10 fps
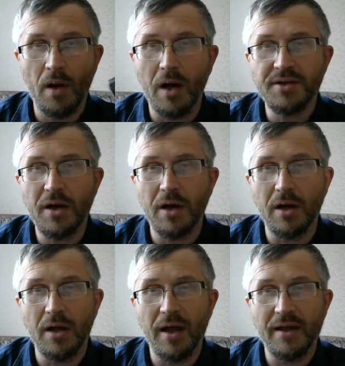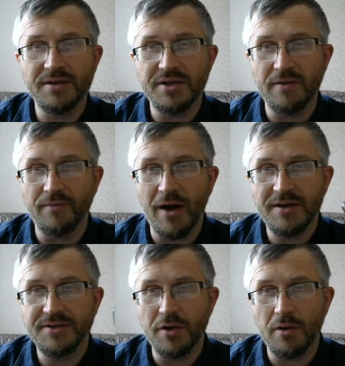on, uh, and
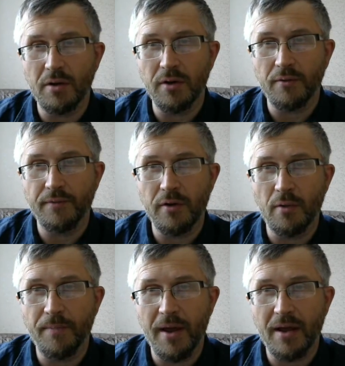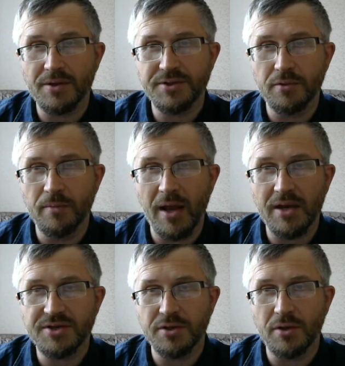invite your, your, your pals, your
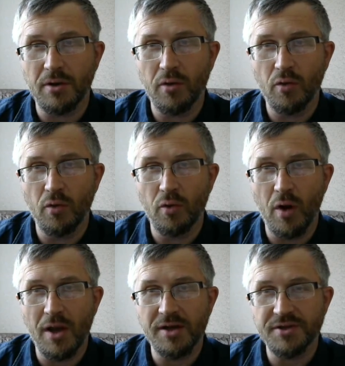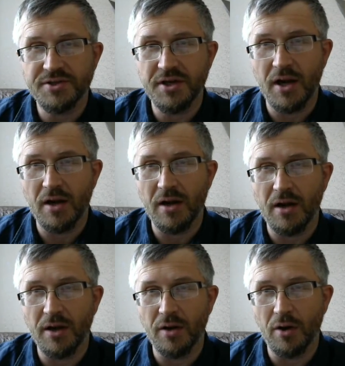mates, you know, who, who are interested in,
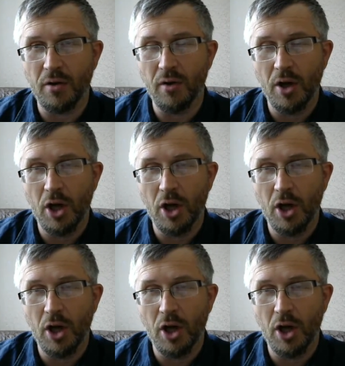uh, you know,